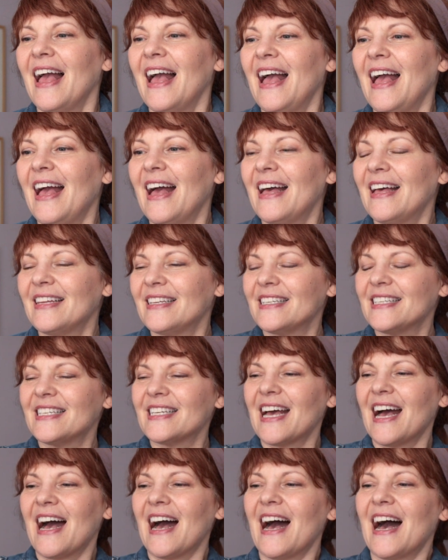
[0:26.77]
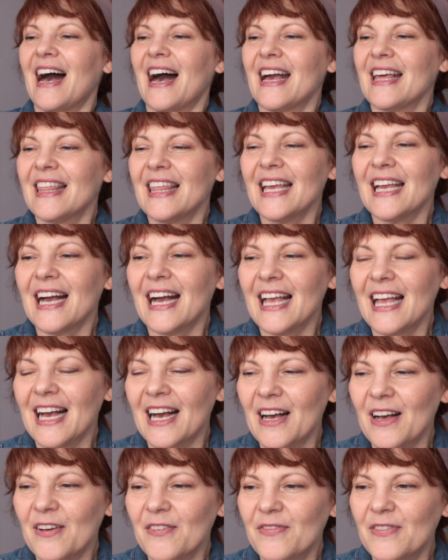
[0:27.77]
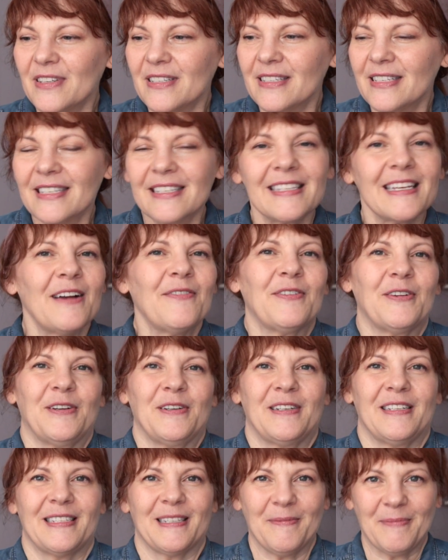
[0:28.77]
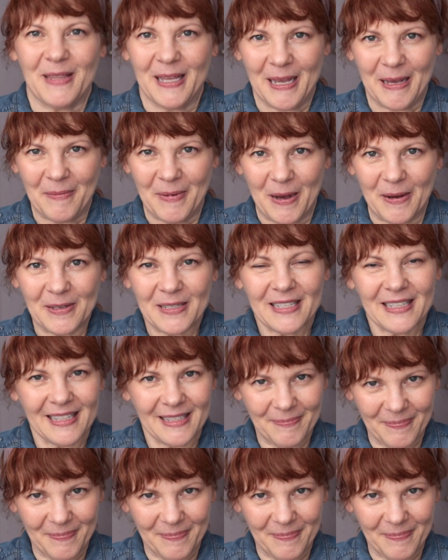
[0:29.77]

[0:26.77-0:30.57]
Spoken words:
And I think I have discovered something about